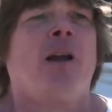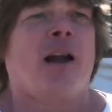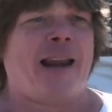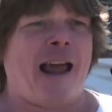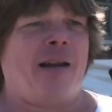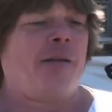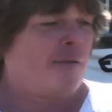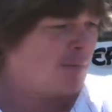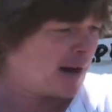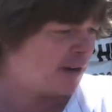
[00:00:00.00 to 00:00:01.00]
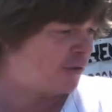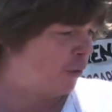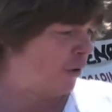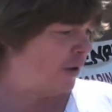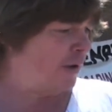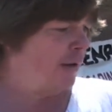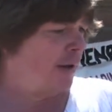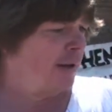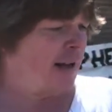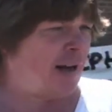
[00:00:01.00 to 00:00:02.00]
Again, making sure
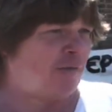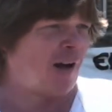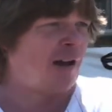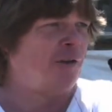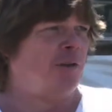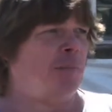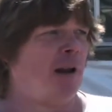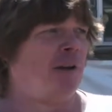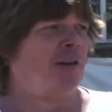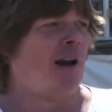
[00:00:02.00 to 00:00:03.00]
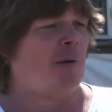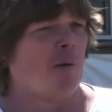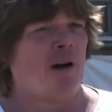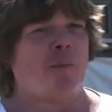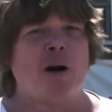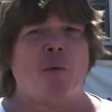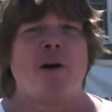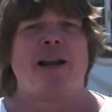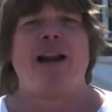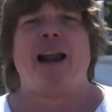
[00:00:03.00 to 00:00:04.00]
that it follows the pitch. And we don't
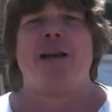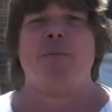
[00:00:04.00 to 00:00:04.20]
want to get any